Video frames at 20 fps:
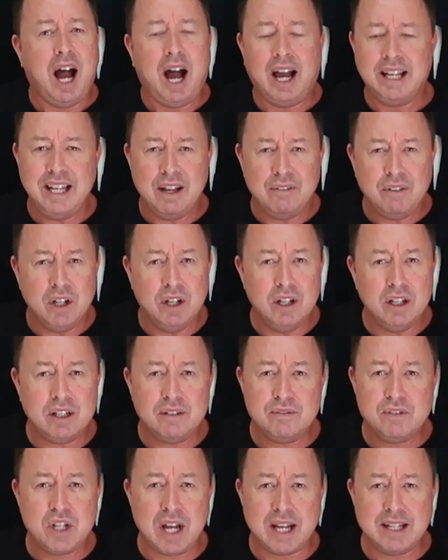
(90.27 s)
I'd never heard
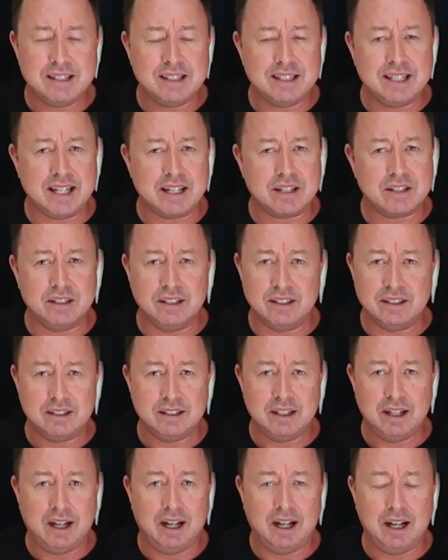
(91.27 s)
of Jane's Addiction
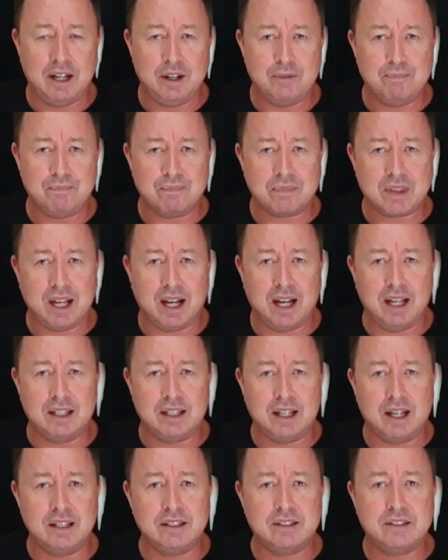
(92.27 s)

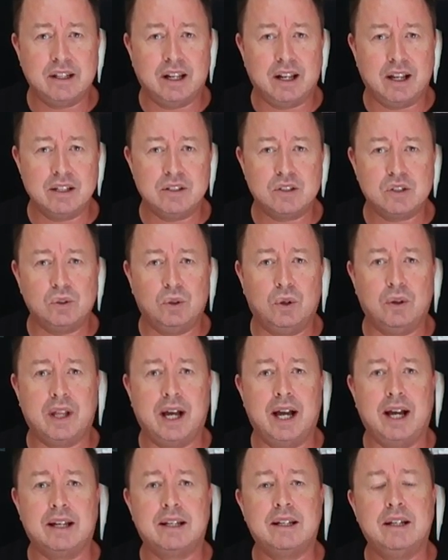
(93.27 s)
until I saw
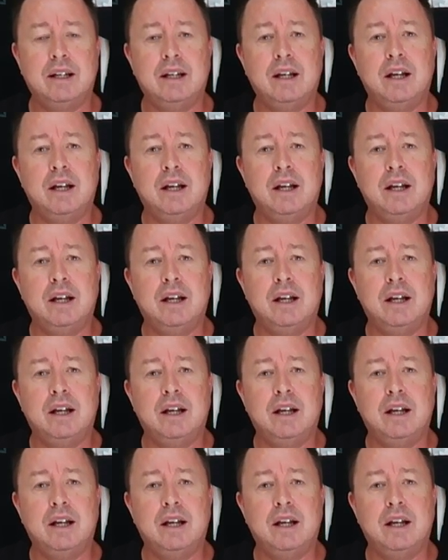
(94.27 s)
that.